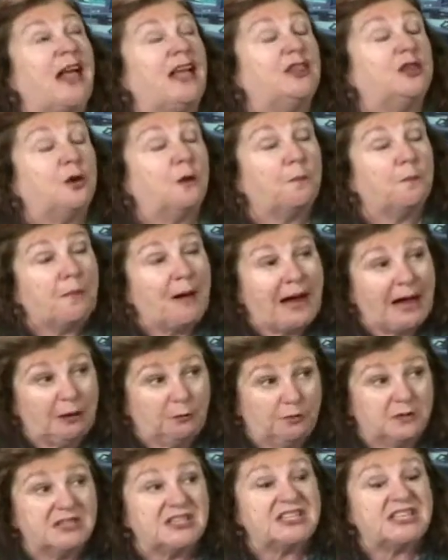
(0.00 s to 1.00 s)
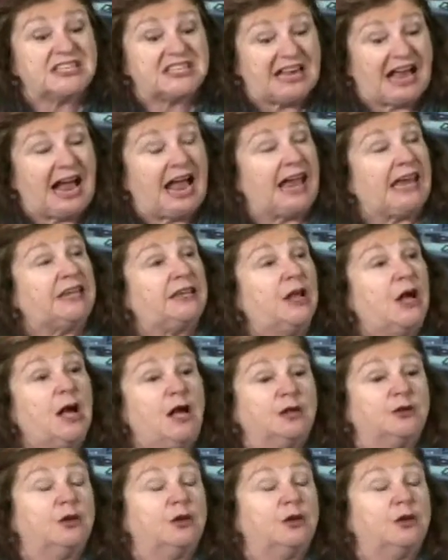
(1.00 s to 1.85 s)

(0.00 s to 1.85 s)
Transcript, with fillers: and their parents signed